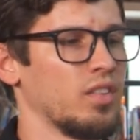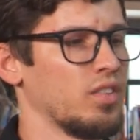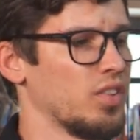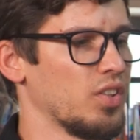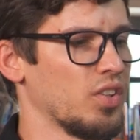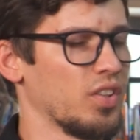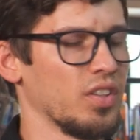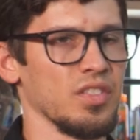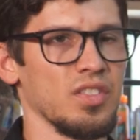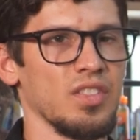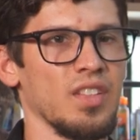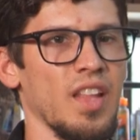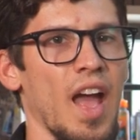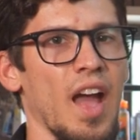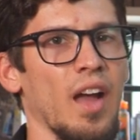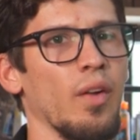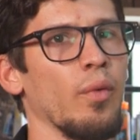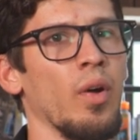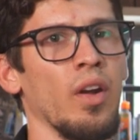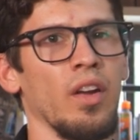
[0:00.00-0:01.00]
You can
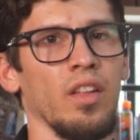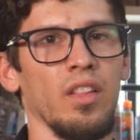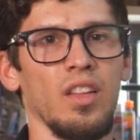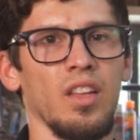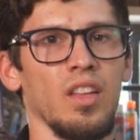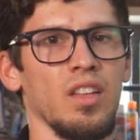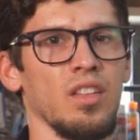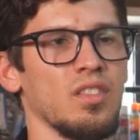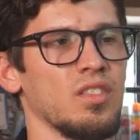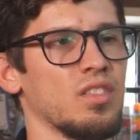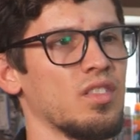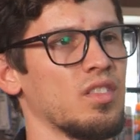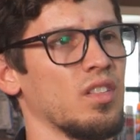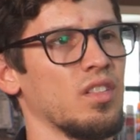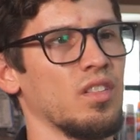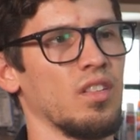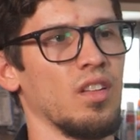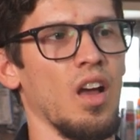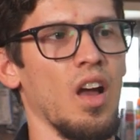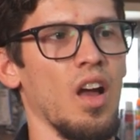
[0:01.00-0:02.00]
snag one of these.
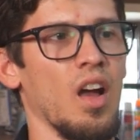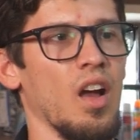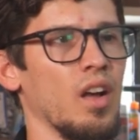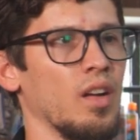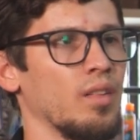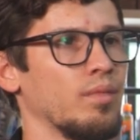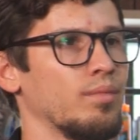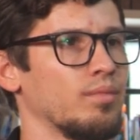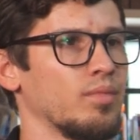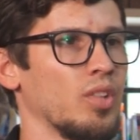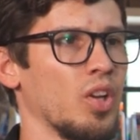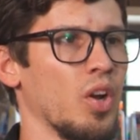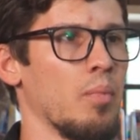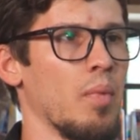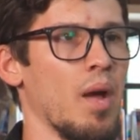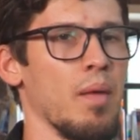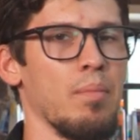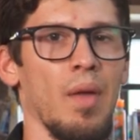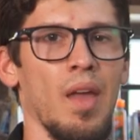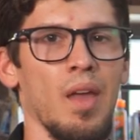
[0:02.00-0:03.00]
Uh, you know,
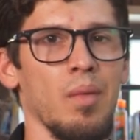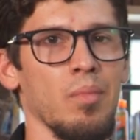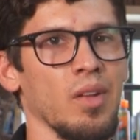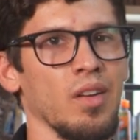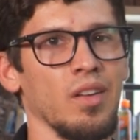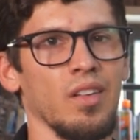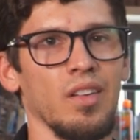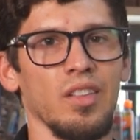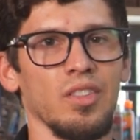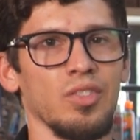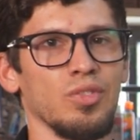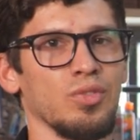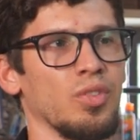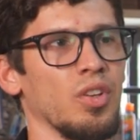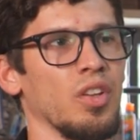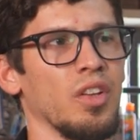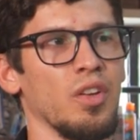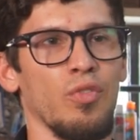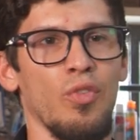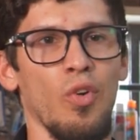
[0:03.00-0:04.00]
my payment is
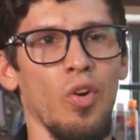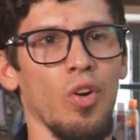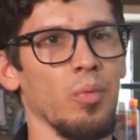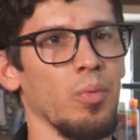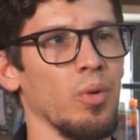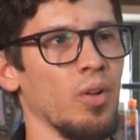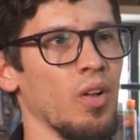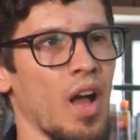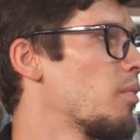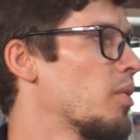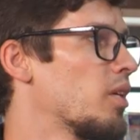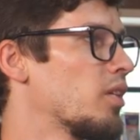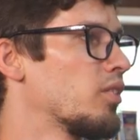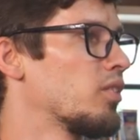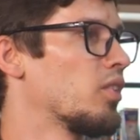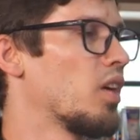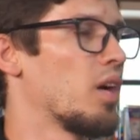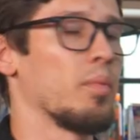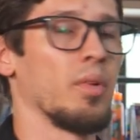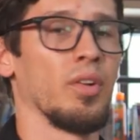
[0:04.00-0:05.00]
really affordable. I've been
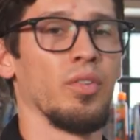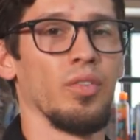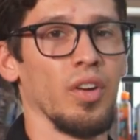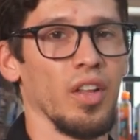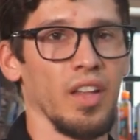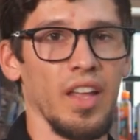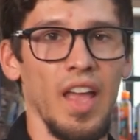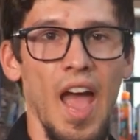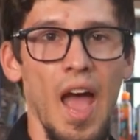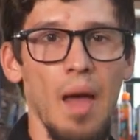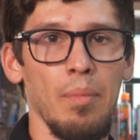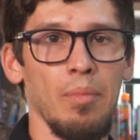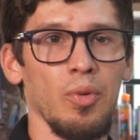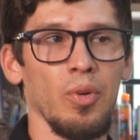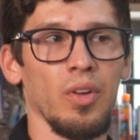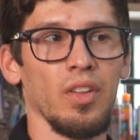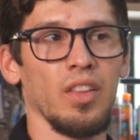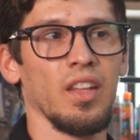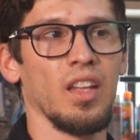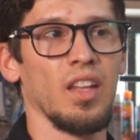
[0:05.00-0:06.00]
I've been really happy
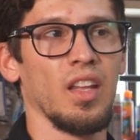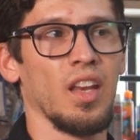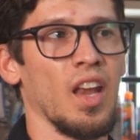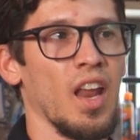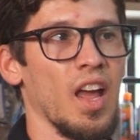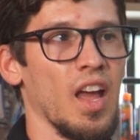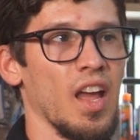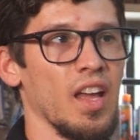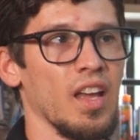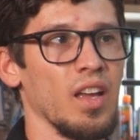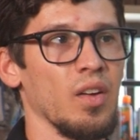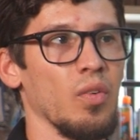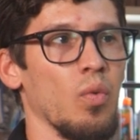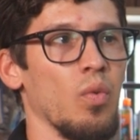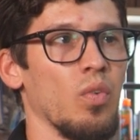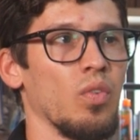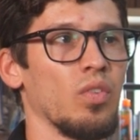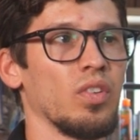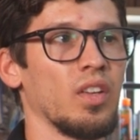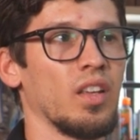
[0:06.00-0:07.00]
with it, and I
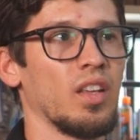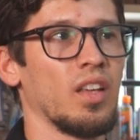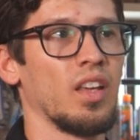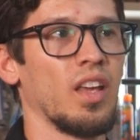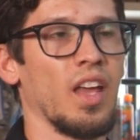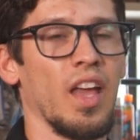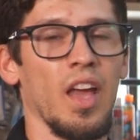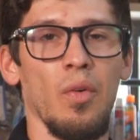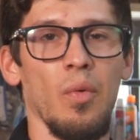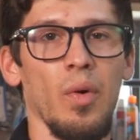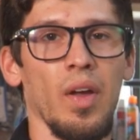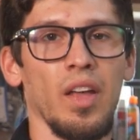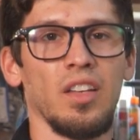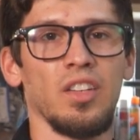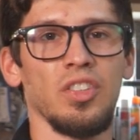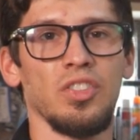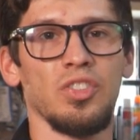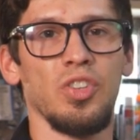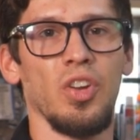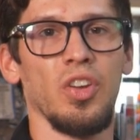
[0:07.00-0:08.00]
can't
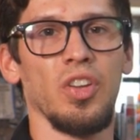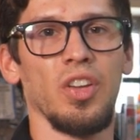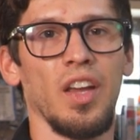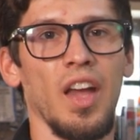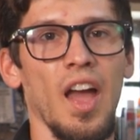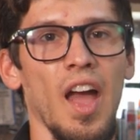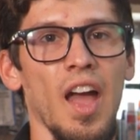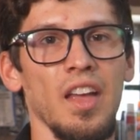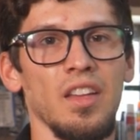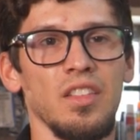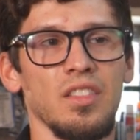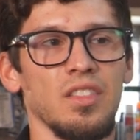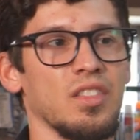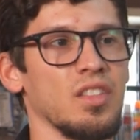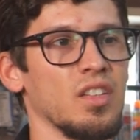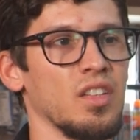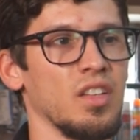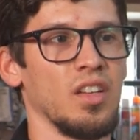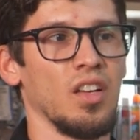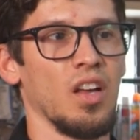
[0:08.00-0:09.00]
wait to show you
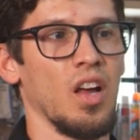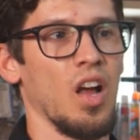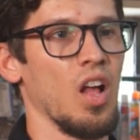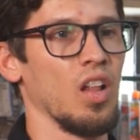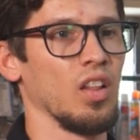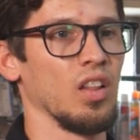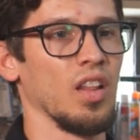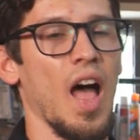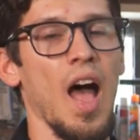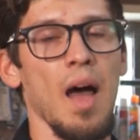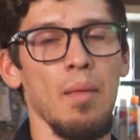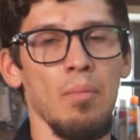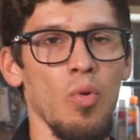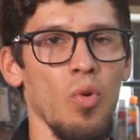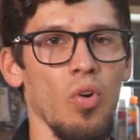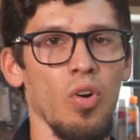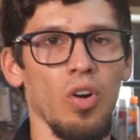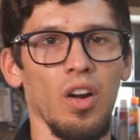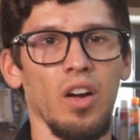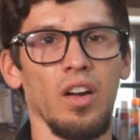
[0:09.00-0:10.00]
guys a lot
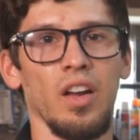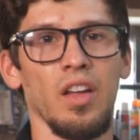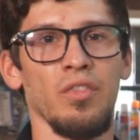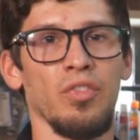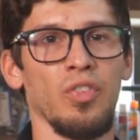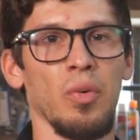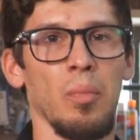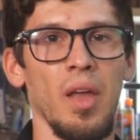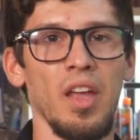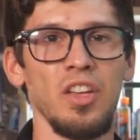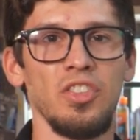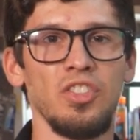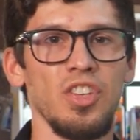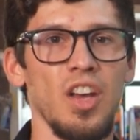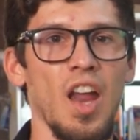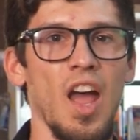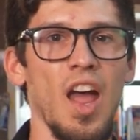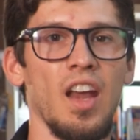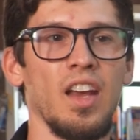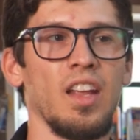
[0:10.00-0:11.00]
more
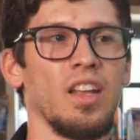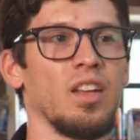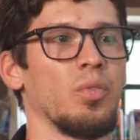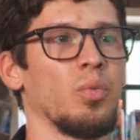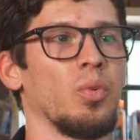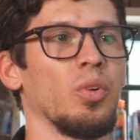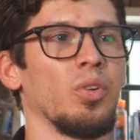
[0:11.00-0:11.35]
information on it.